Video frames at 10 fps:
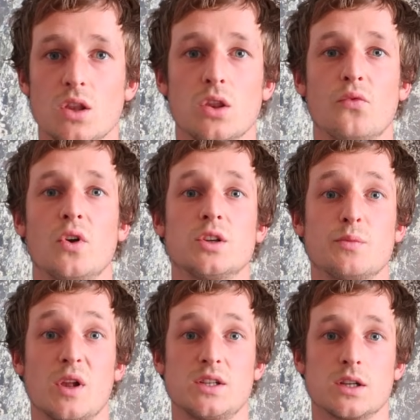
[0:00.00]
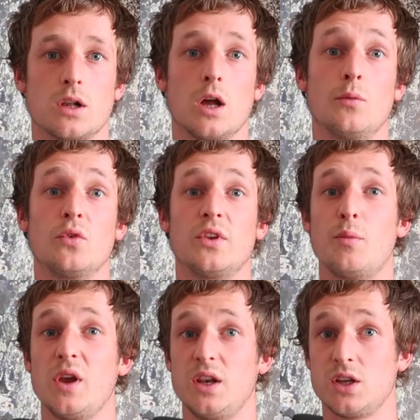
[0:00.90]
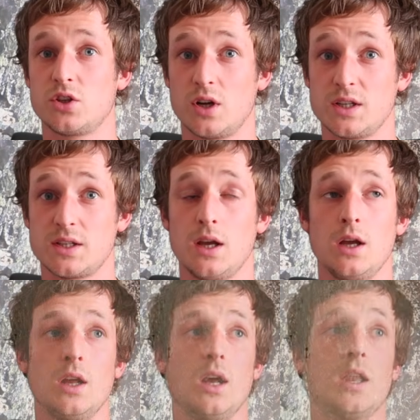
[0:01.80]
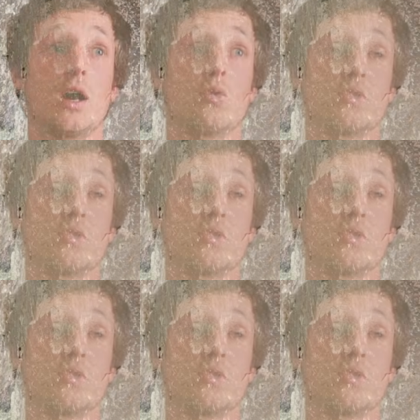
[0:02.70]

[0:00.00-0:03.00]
The first place I climbed was the Peak District, and that